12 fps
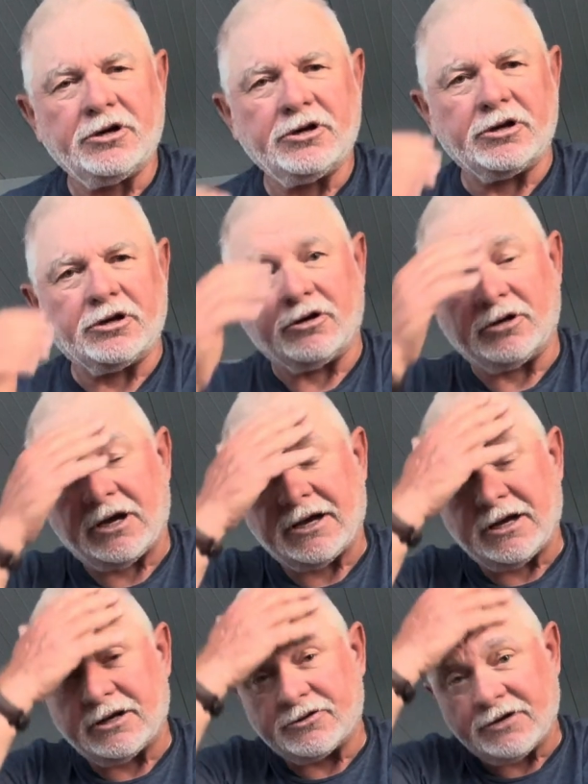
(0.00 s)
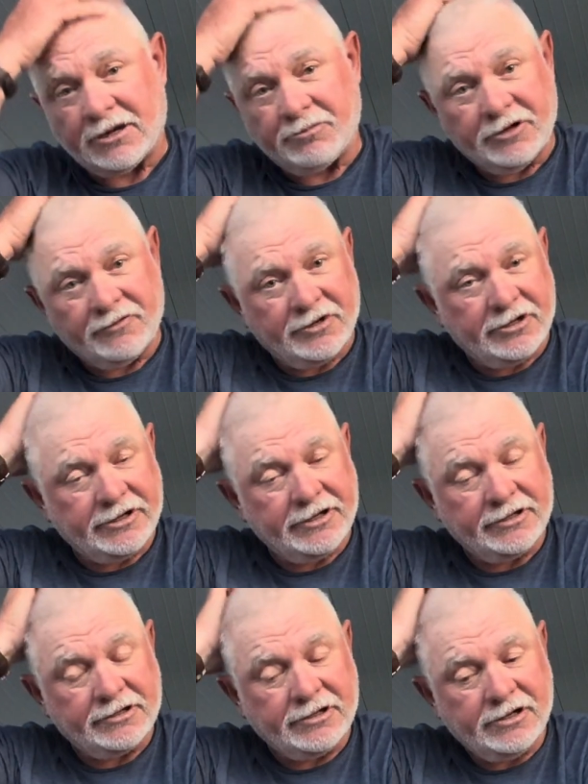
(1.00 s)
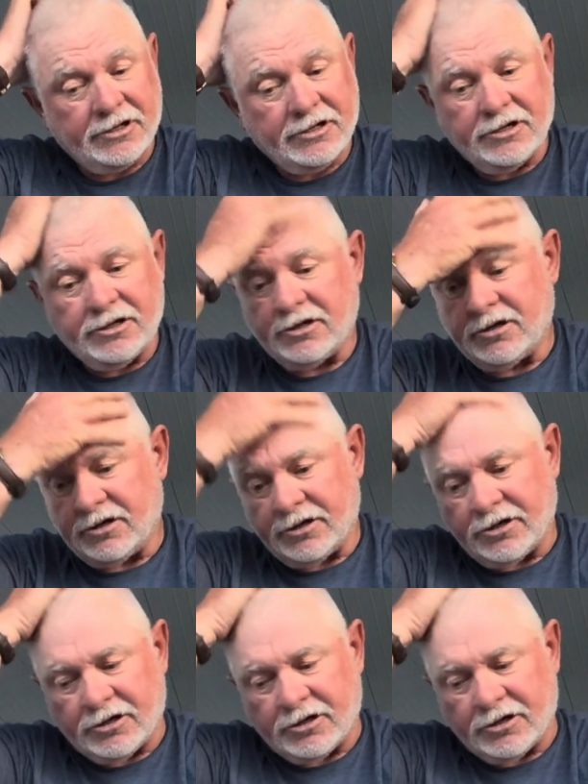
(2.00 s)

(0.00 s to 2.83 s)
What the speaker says: You know, I got to try to be very, I